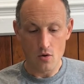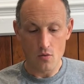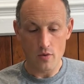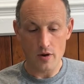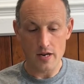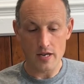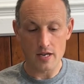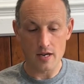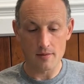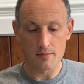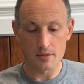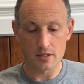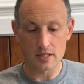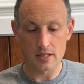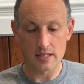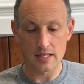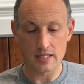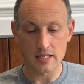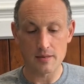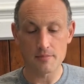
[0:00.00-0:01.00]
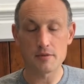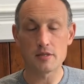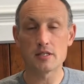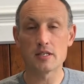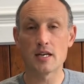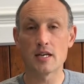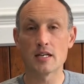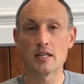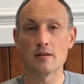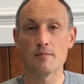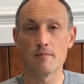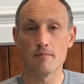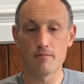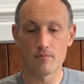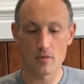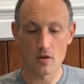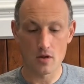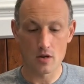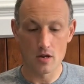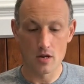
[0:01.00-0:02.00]
when he comes to set up his kingdom.
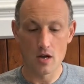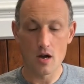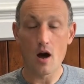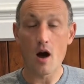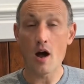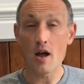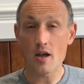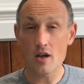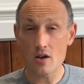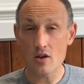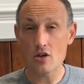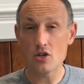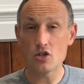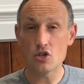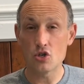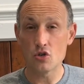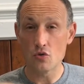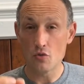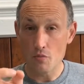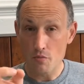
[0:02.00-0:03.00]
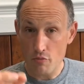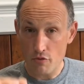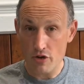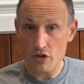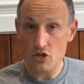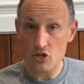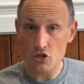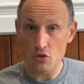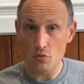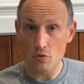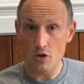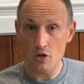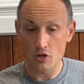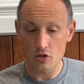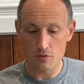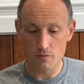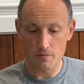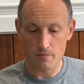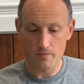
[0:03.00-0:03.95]
I urge you, preach the word.